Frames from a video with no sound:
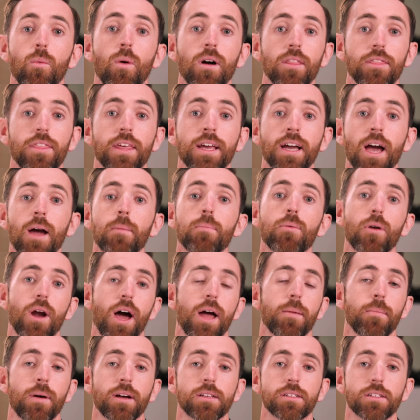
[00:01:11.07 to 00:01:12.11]
One thing I
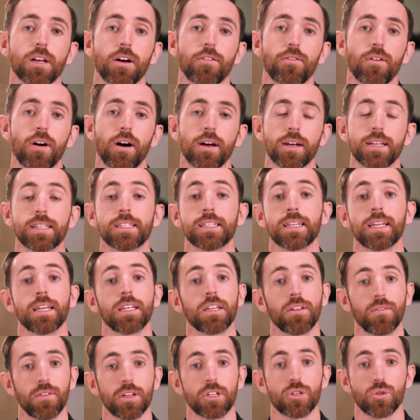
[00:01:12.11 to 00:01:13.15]
pride myself on is an
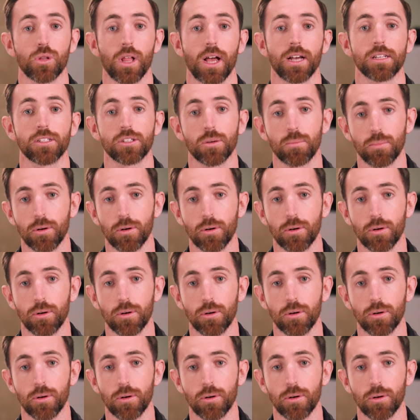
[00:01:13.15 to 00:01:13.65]
individualized